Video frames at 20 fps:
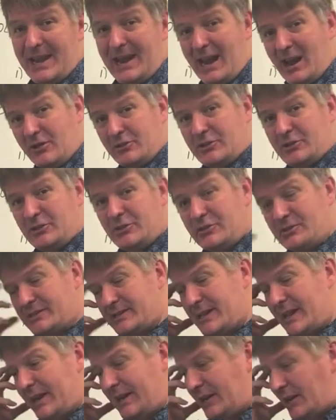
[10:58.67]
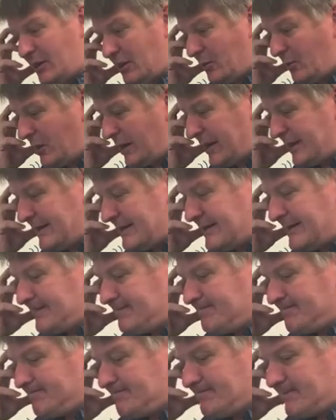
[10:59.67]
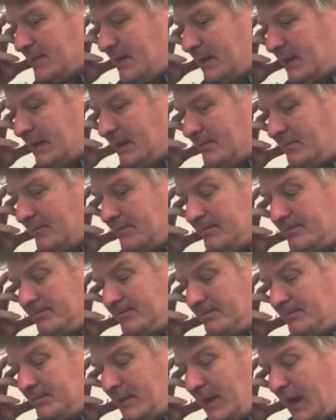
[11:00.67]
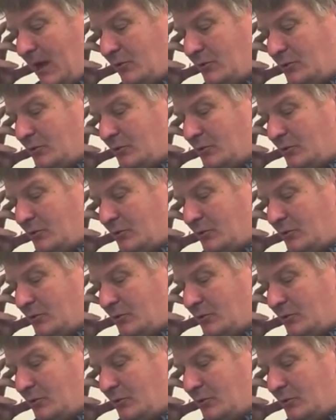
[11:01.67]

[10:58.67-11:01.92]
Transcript: How do you say, you know what? Um, how